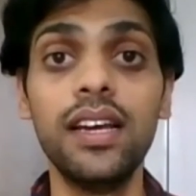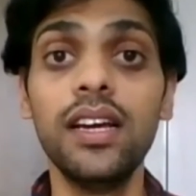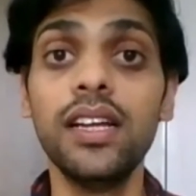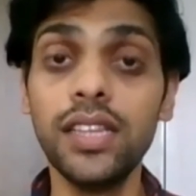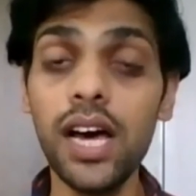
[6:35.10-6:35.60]

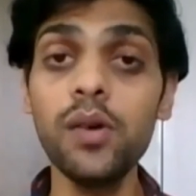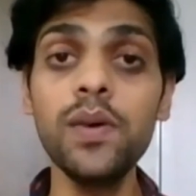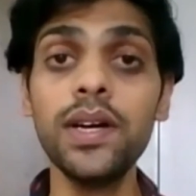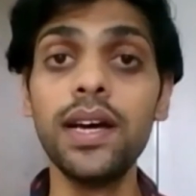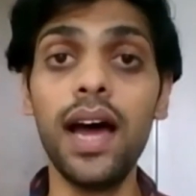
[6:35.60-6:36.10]
Now,
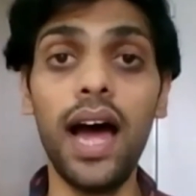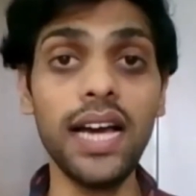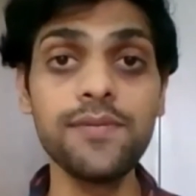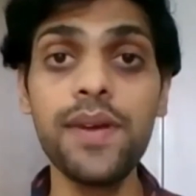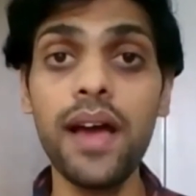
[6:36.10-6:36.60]
as
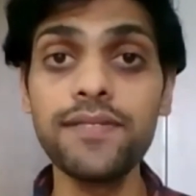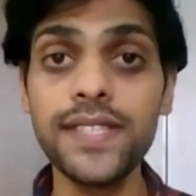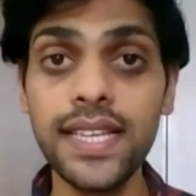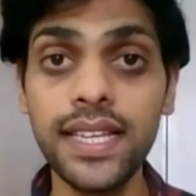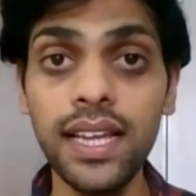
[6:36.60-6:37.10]
we have
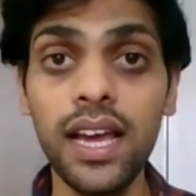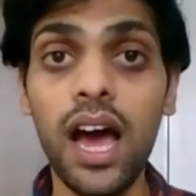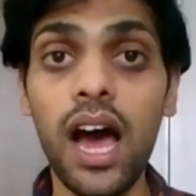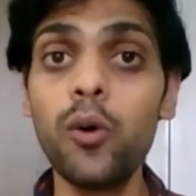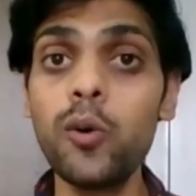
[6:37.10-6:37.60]
seen
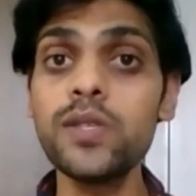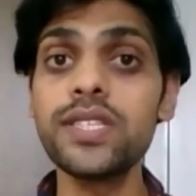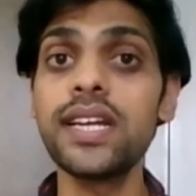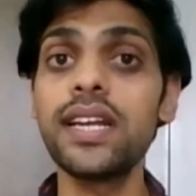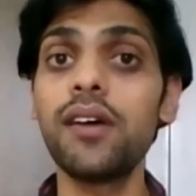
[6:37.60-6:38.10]
how to
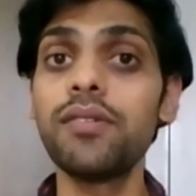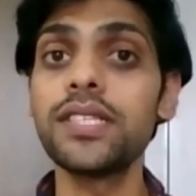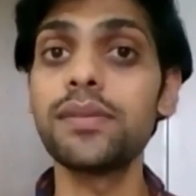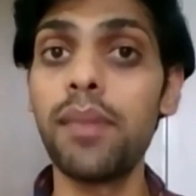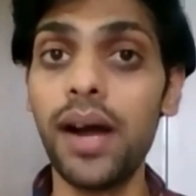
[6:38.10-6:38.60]
set our
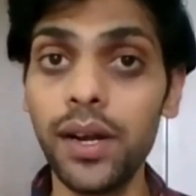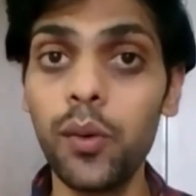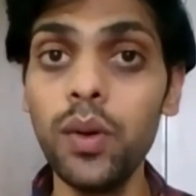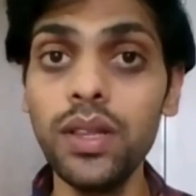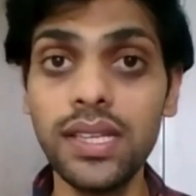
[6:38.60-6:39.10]
smart
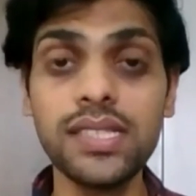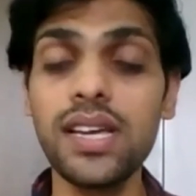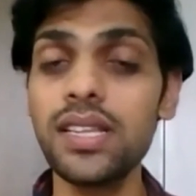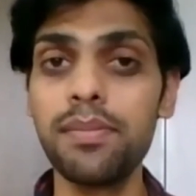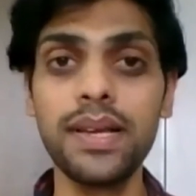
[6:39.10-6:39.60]
goal, these are
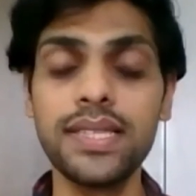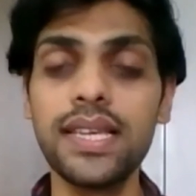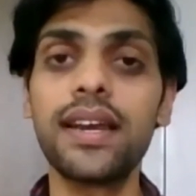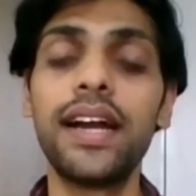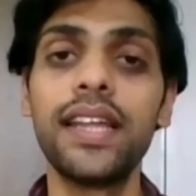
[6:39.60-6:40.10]
the basic
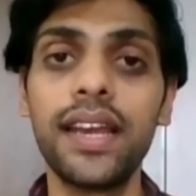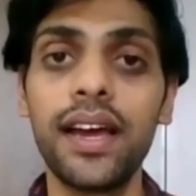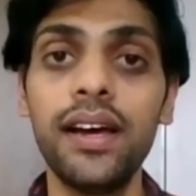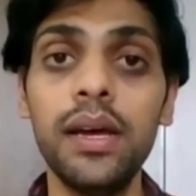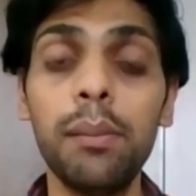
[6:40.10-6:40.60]
criteria,
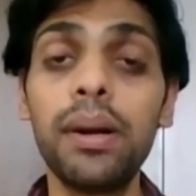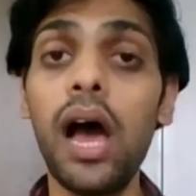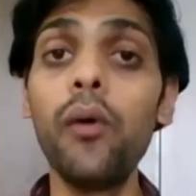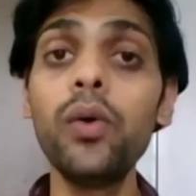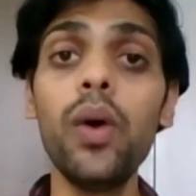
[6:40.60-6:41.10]
but
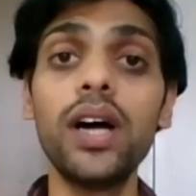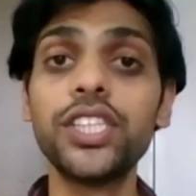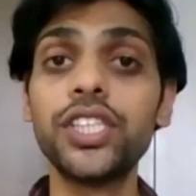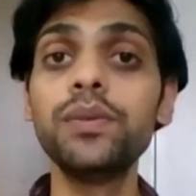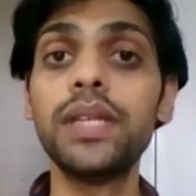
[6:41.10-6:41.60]
how to
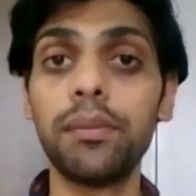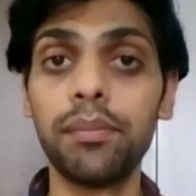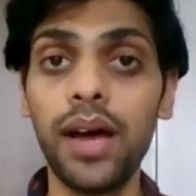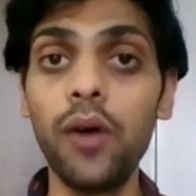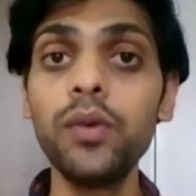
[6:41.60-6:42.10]
achieve them,
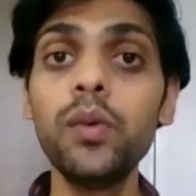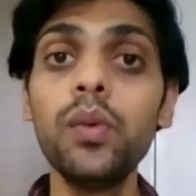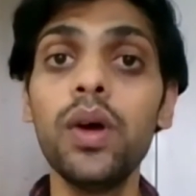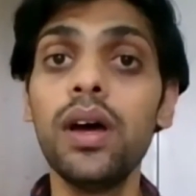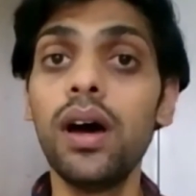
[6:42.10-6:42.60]
how to
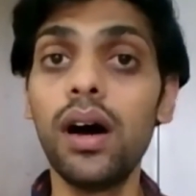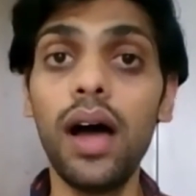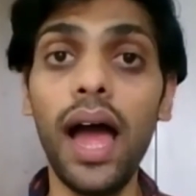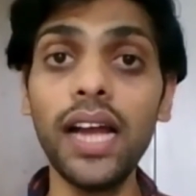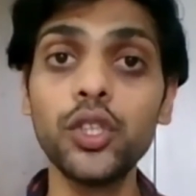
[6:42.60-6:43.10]

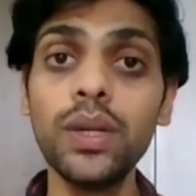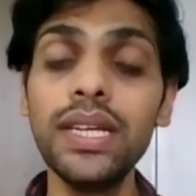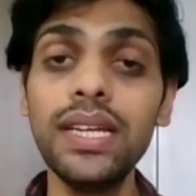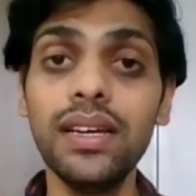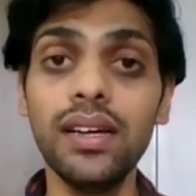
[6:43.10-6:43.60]

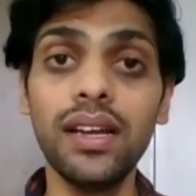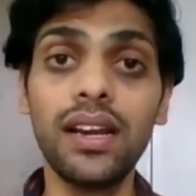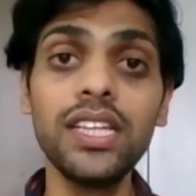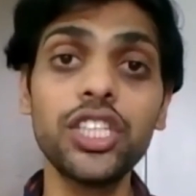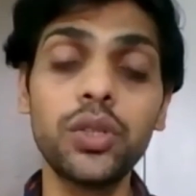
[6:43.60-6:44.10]
actually
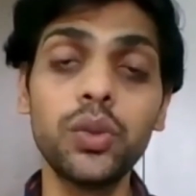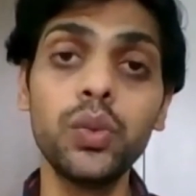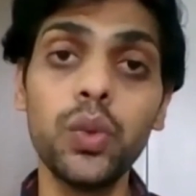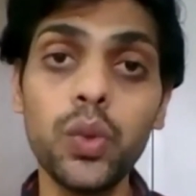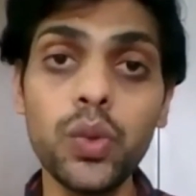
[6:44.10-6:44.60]
reach to
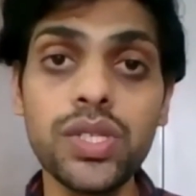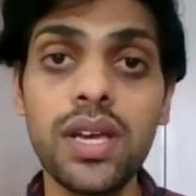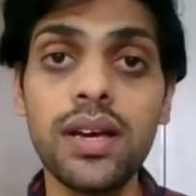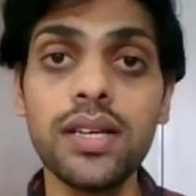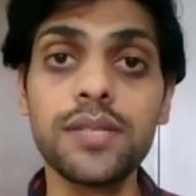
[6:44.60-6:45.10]
those
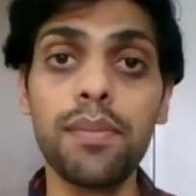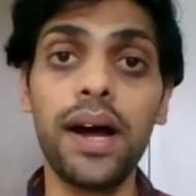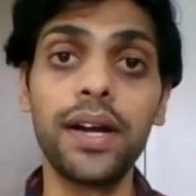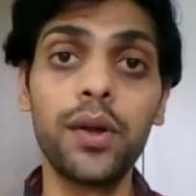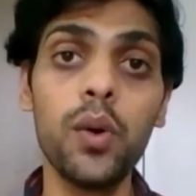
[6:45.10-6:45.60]

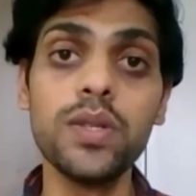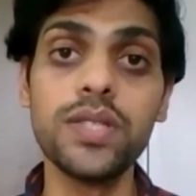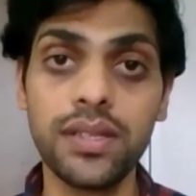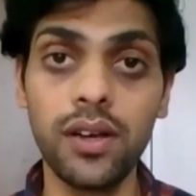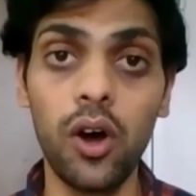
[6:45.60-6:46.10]
smart
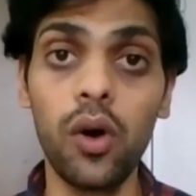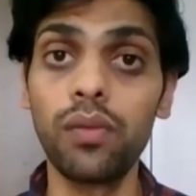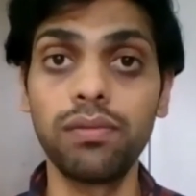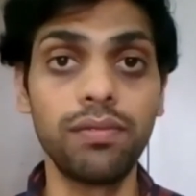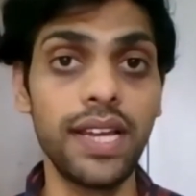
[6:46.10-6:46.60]
goals, or
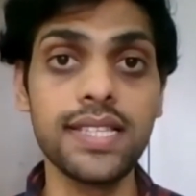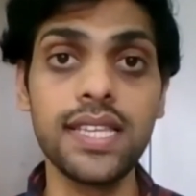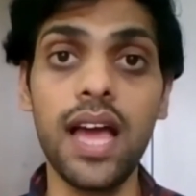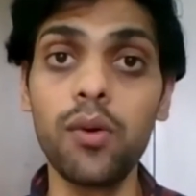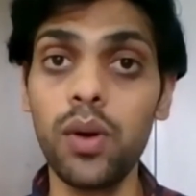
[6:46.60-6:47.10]
we can say
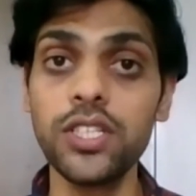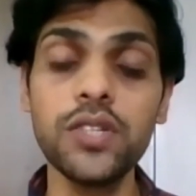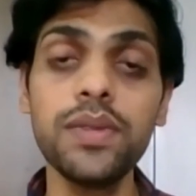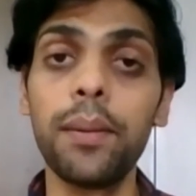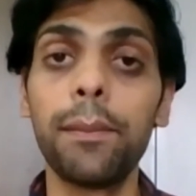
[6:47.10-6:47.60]
how to
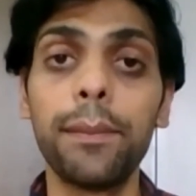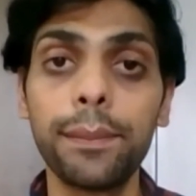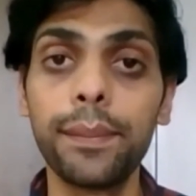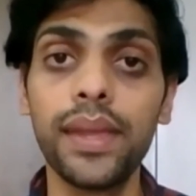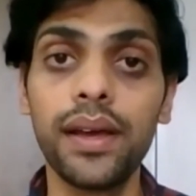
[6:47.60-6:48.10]
achieve them,
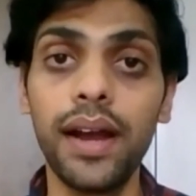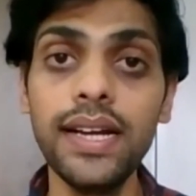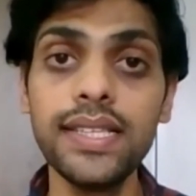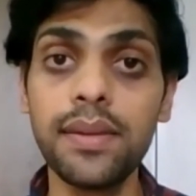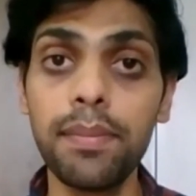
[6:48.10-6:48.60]
right?
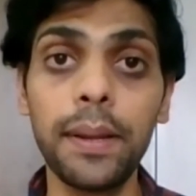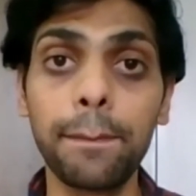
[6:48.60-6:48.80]
Simply,